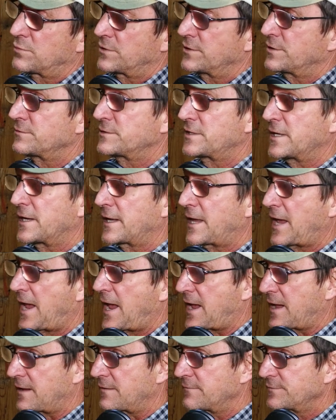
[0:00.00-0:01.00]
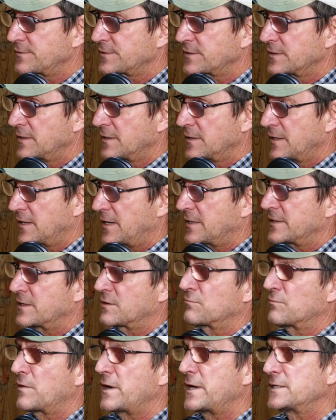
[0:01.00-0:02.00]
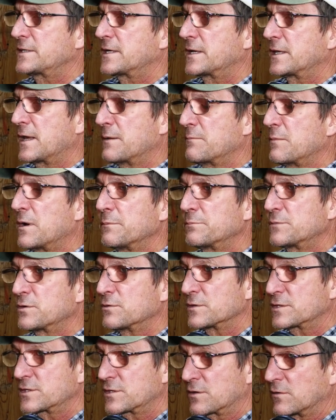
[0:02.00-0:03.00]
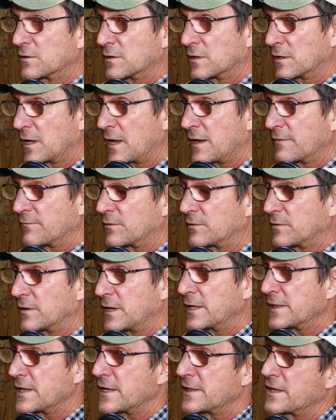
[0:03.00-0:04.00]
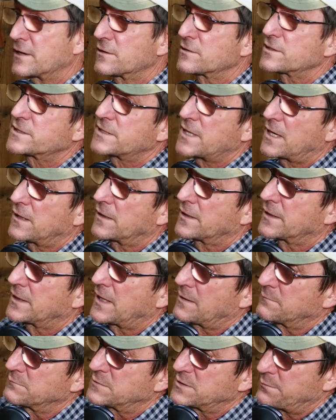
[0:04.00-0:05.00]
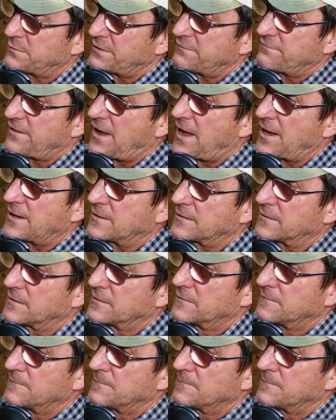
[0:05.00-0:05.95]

producing calves, yeah. and they're raising them up to a certain level, and then they're selling them to be fattened.